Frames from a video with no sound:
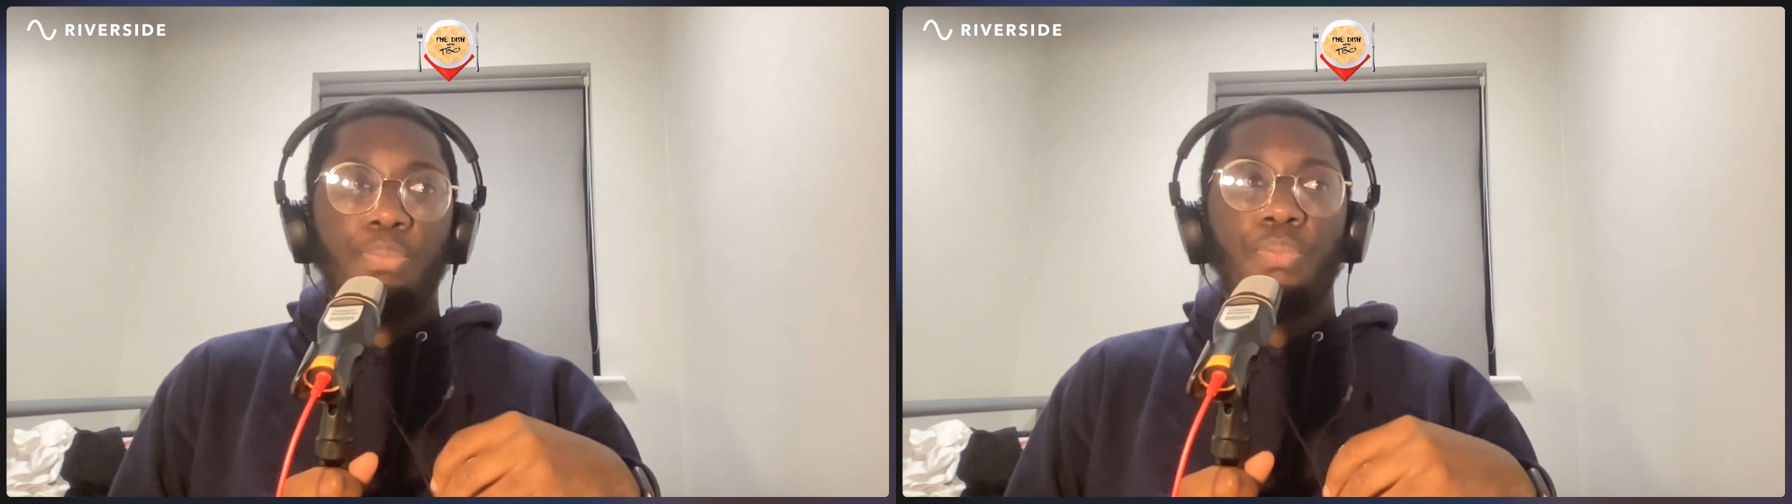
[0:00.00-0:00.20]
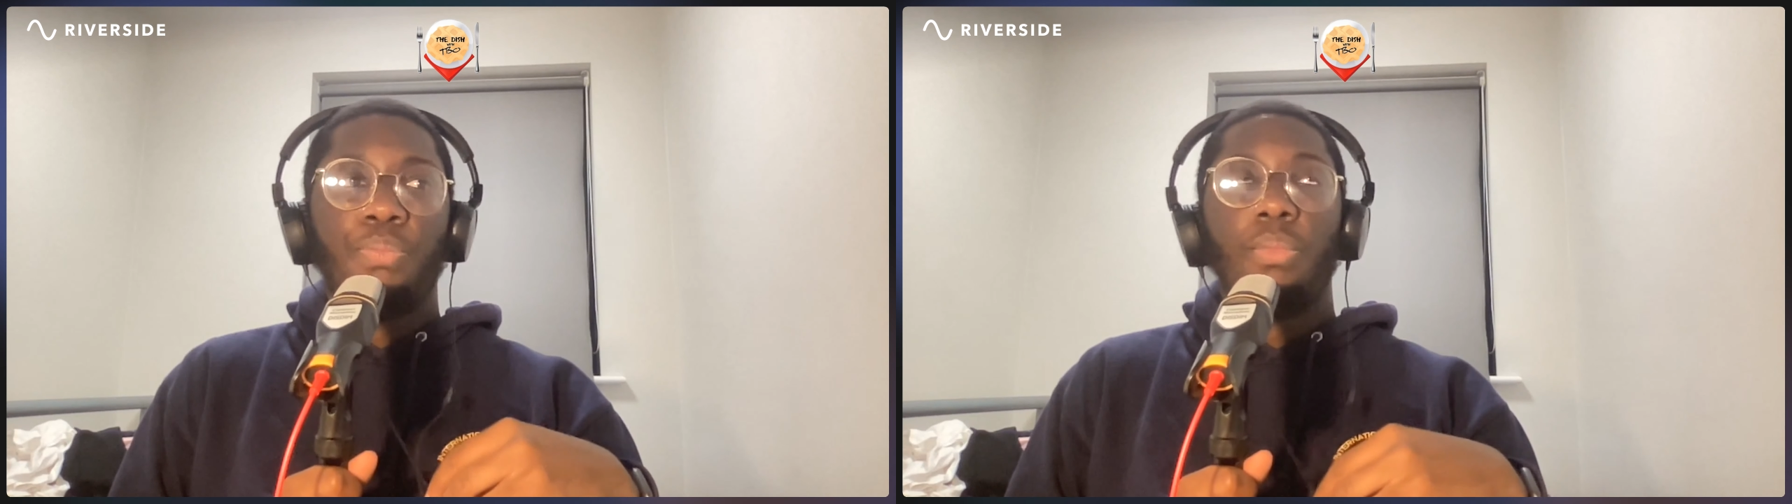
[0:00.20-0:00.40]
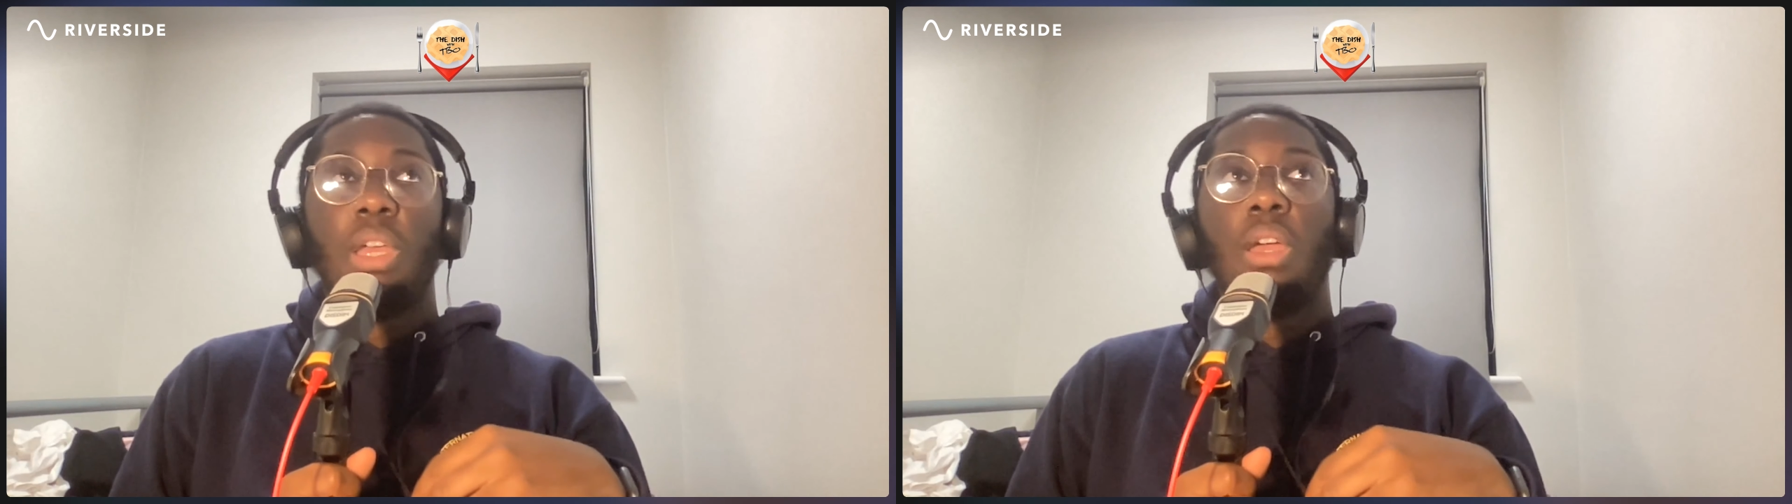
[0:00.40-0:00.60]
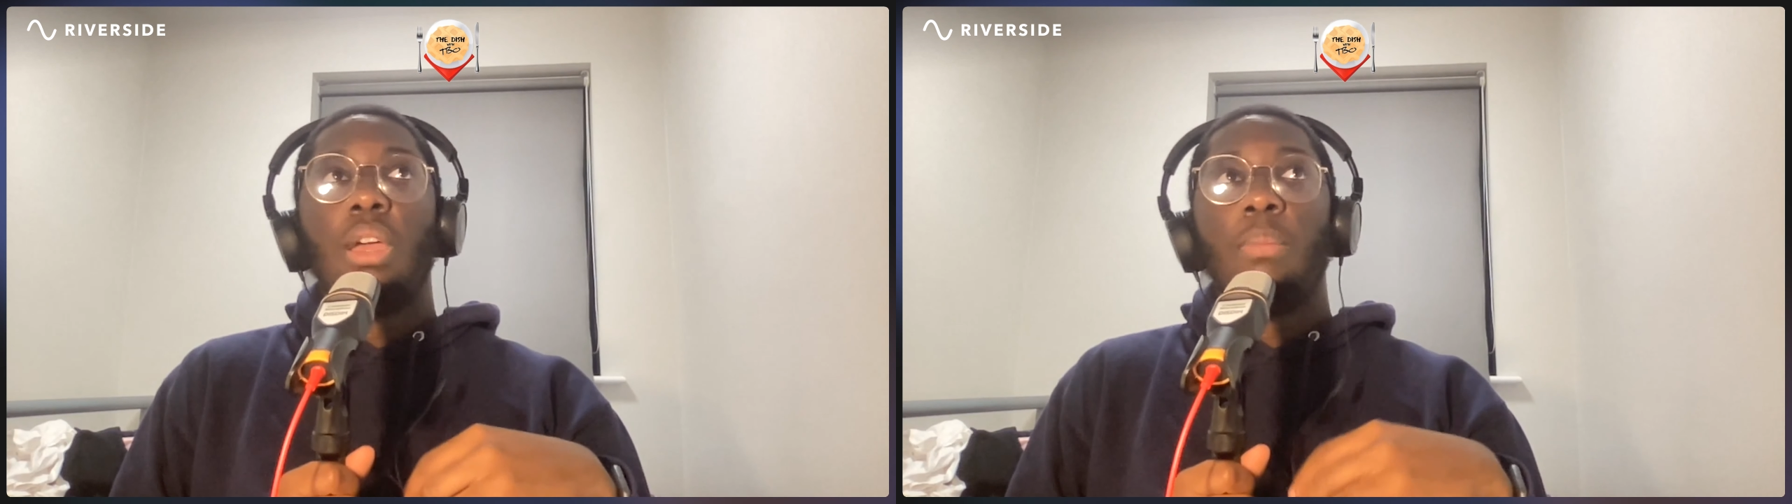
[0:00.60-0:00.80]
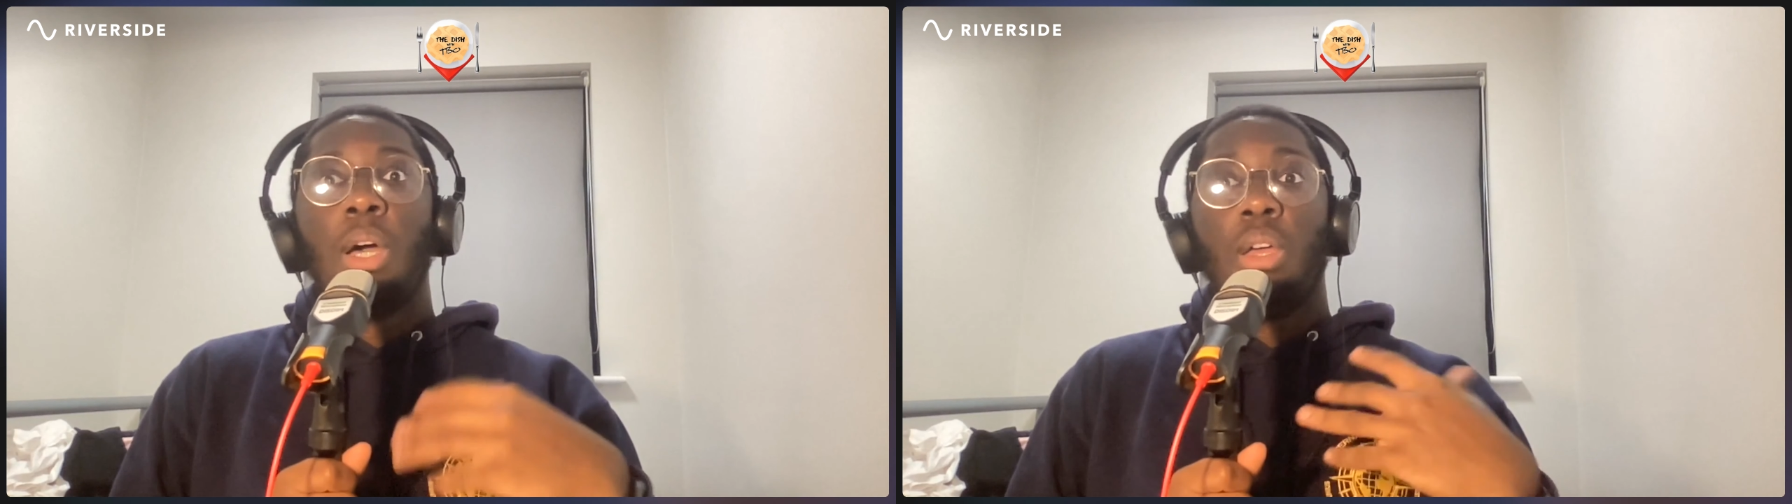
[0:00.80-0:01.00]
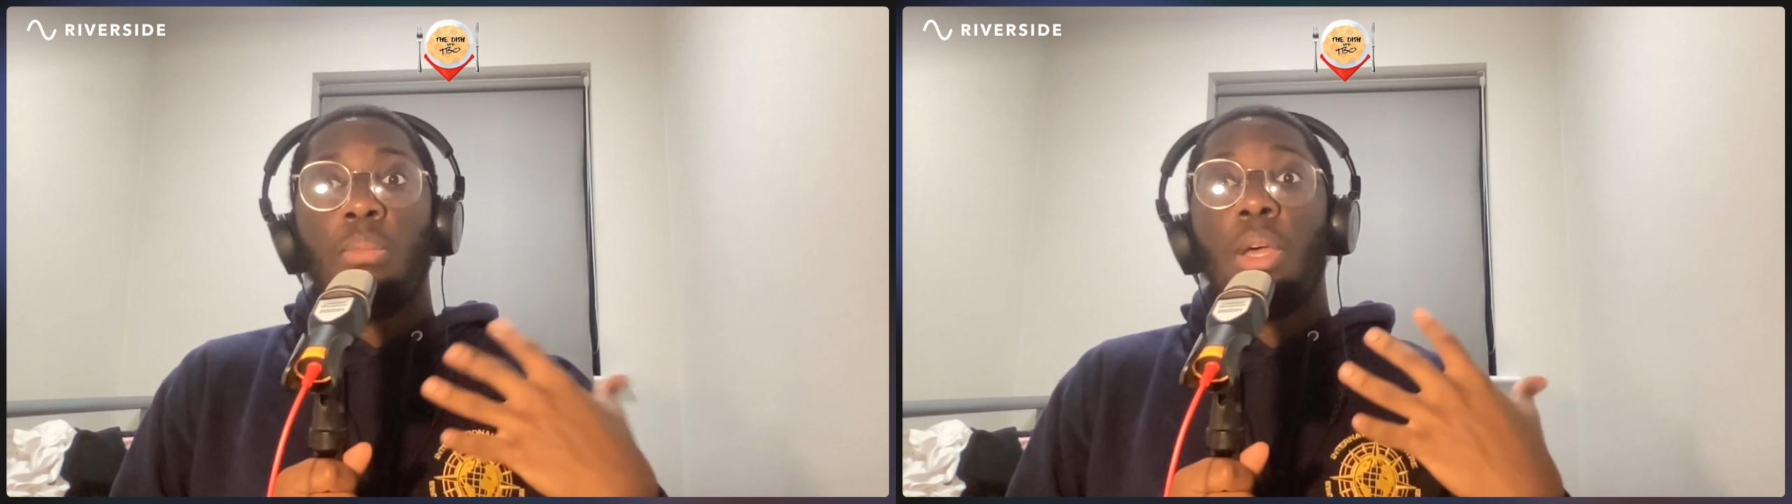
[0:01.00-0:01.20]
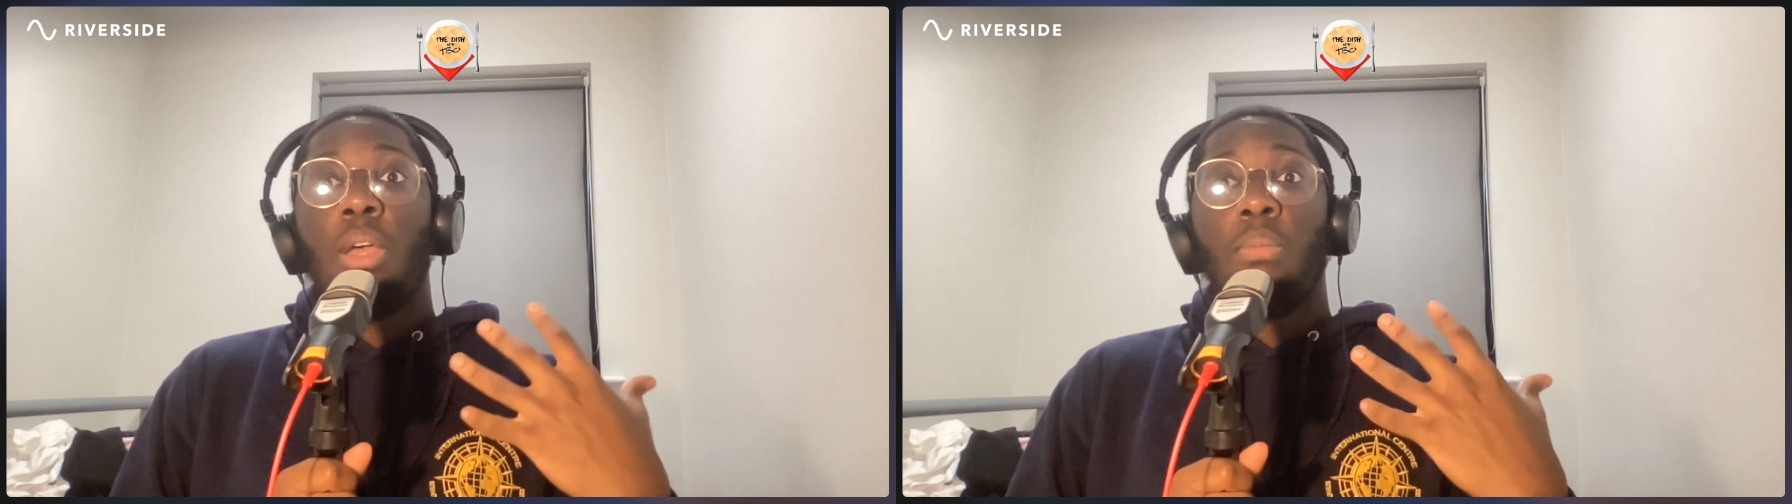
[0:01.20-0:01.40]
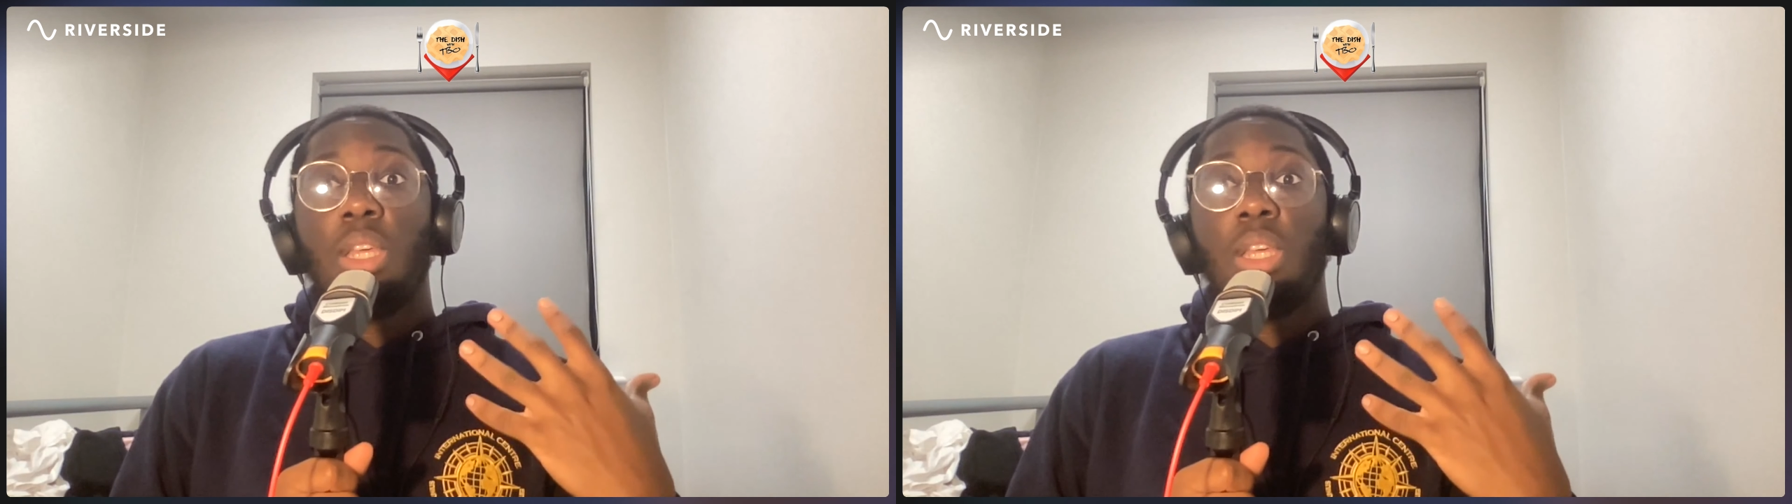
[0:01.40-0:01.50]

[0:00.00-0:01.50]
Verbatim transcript: Mm-hmm. it, it, it,